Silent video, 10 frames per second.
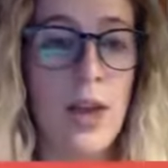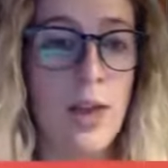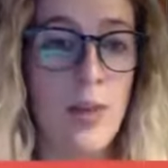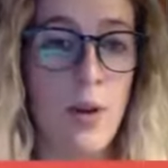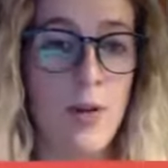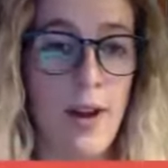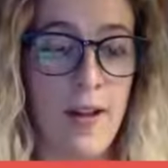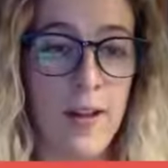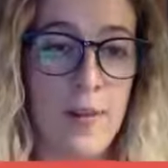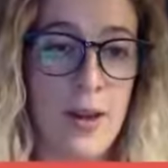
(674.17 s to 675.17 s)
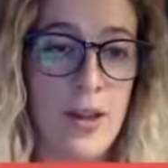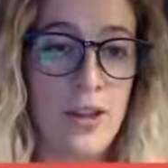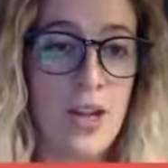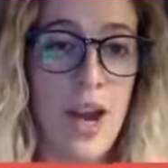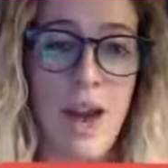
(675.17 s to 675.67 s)
the profile
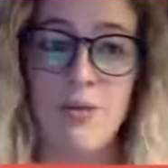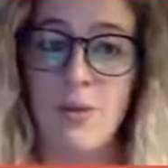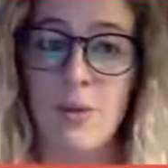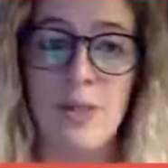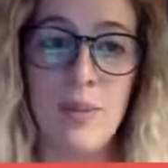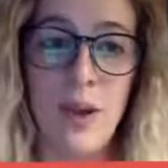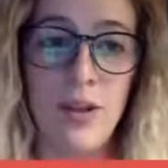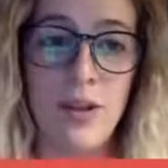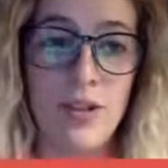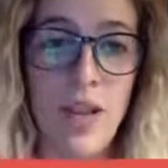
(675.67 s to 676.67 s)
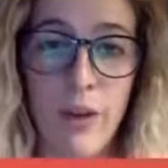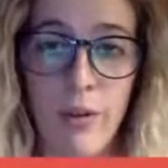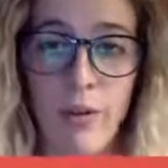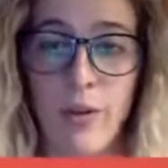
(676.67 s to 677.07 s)
image and have tweets about yourself.